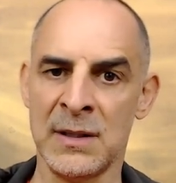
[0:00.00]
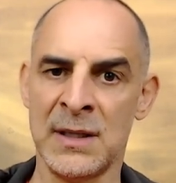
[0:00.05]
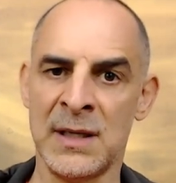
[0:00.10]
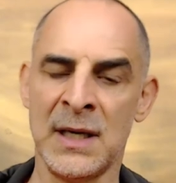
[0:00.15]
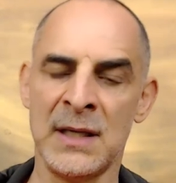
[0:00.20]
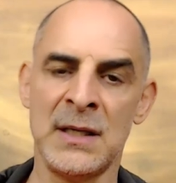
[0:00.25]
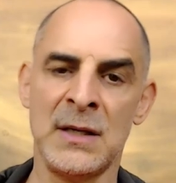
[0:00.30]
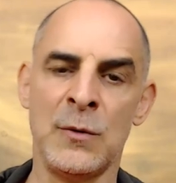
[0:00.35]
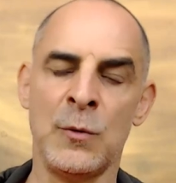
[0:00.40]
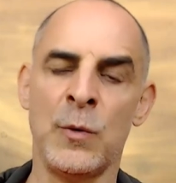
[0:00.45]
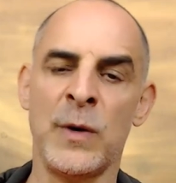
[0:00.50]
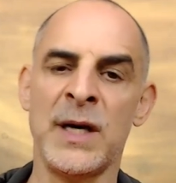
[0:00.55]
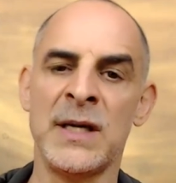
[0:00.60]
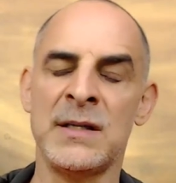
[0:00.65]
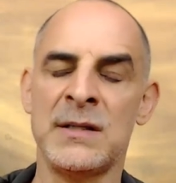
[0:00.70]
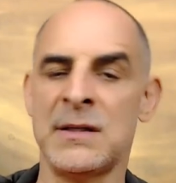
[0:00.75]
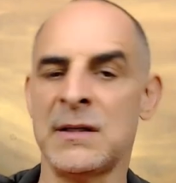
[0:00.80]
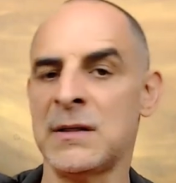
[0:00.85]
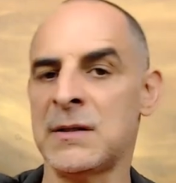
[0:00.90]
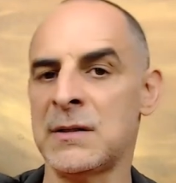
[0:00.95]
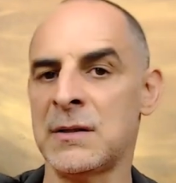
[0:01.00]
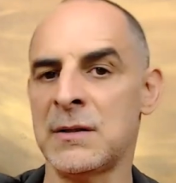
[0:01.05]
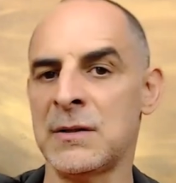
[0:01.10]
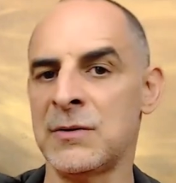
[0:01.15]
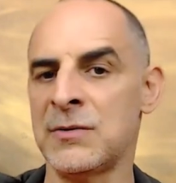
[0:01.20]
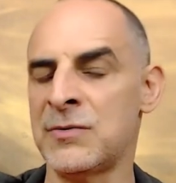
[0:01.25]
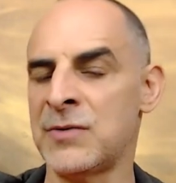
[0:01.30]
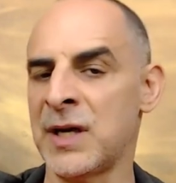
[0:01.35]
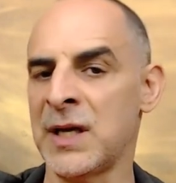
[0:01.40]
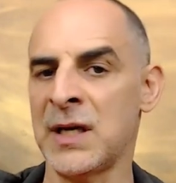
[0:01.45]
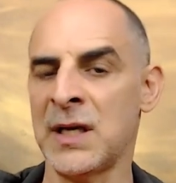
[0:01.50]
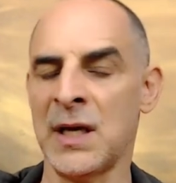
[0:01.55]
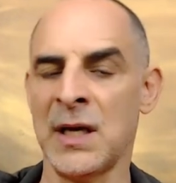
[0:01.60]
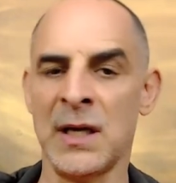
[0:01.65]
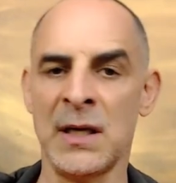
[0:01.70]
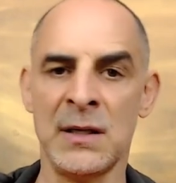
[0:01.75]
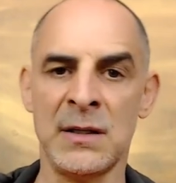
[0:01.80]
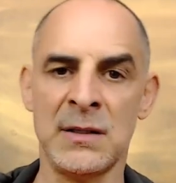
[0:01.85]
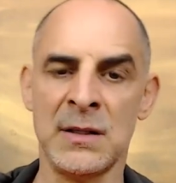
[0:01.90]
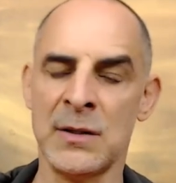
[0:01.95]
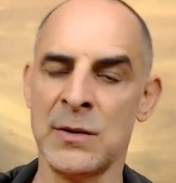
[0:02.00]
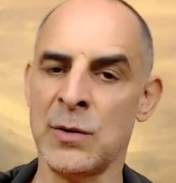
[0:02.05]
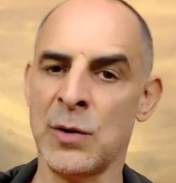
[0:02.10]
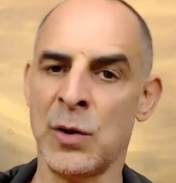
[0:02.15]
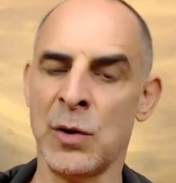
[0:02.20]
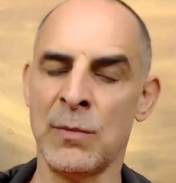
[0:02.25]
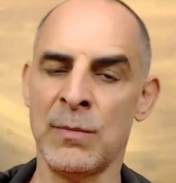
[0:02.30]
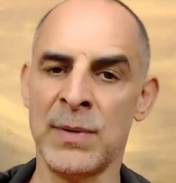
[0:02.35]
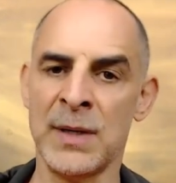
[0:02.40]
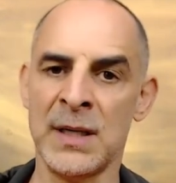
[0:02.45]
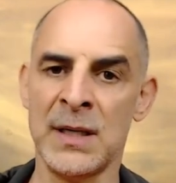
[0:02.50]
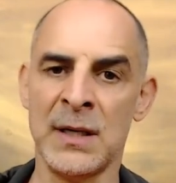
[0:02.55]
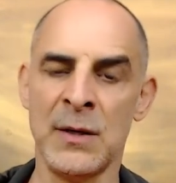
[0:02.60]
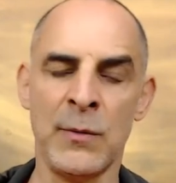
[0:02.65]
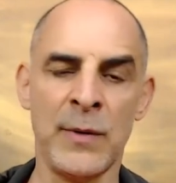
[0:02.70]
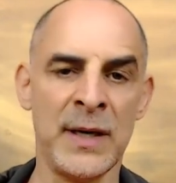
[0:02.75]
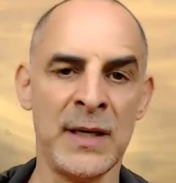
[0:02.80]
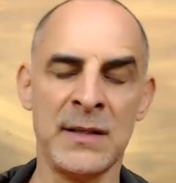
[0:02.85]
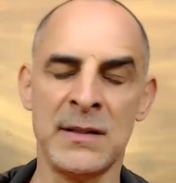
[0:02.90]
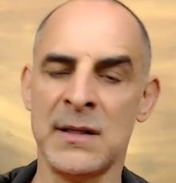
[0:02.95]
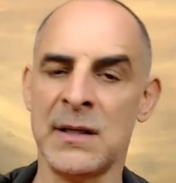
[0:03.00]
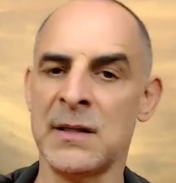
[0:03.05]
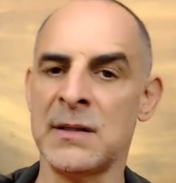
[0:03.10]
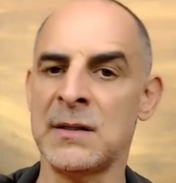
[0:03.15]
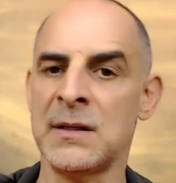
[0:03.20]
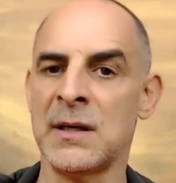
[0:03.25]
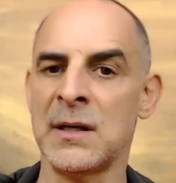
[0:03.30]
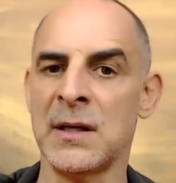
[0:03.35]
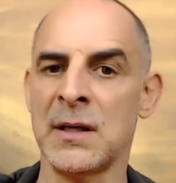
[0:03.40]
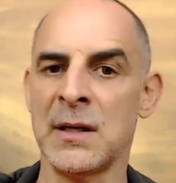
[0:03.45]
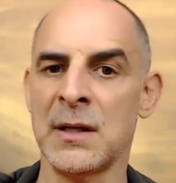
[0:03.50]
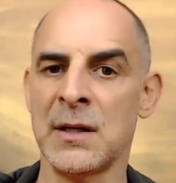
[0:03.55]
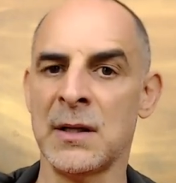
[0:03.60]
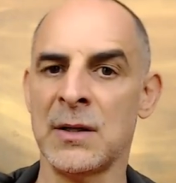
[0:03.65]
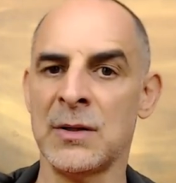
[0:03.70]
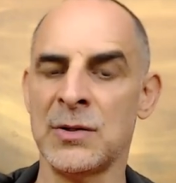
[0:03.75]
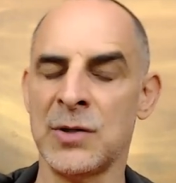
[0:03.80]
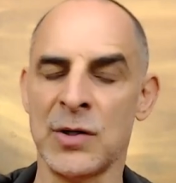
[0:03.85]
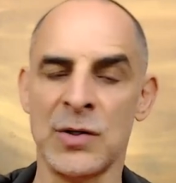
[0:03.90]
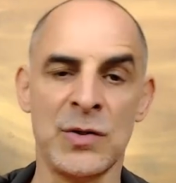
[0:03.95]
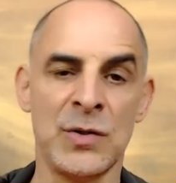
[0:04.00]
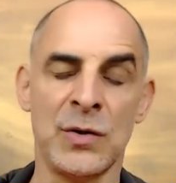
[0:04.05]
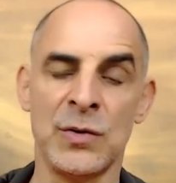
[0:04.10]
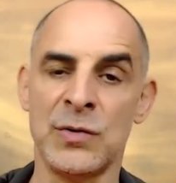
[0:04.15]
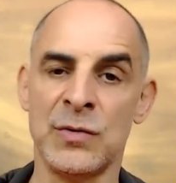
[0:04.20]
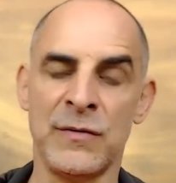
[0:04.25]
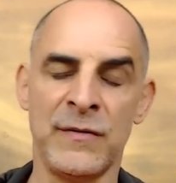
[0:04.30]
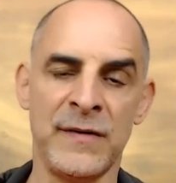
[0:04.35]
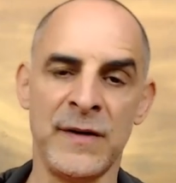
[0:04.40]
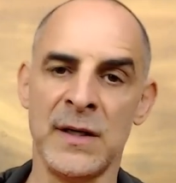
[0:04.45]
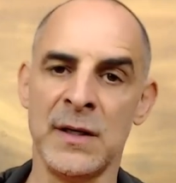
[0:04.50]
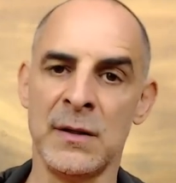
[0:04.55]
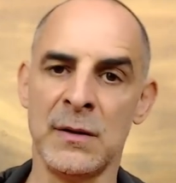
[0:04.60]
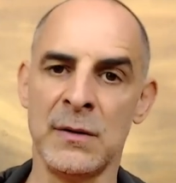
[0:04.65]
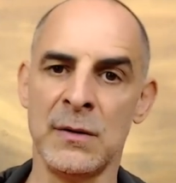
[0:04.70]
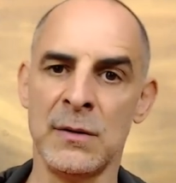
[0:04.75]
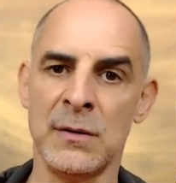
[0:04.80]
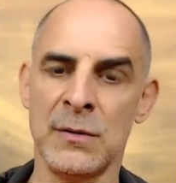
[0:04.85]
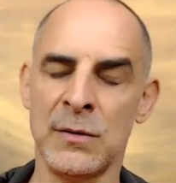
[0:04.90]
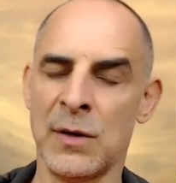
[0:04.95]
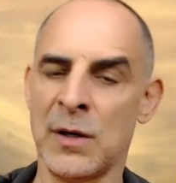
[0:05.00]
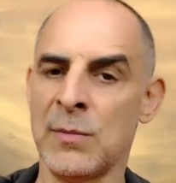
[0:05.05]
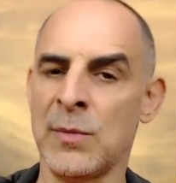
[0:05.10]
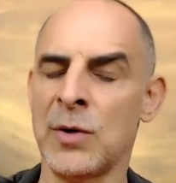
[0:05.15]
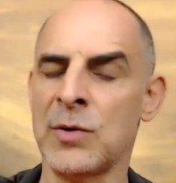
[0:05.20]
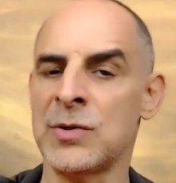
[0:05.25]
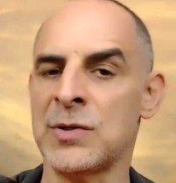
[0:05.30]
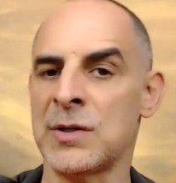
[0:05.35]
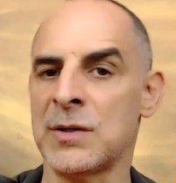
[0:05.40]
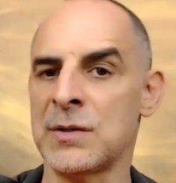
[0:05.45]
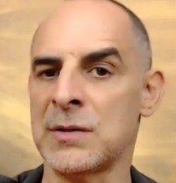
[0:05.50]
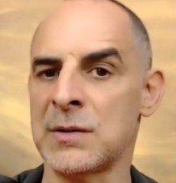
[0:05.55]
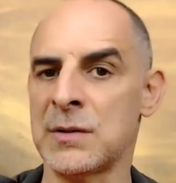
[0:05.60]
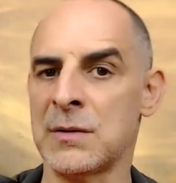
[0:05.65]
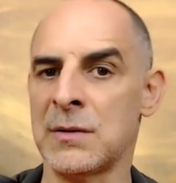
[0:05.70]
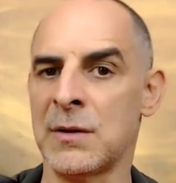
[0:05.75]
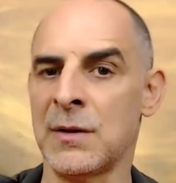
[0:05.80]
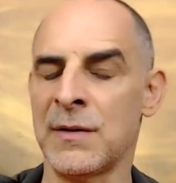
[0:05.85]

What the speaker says: getting wasted, drinking till you're completely wasted, just not to feel your emotions,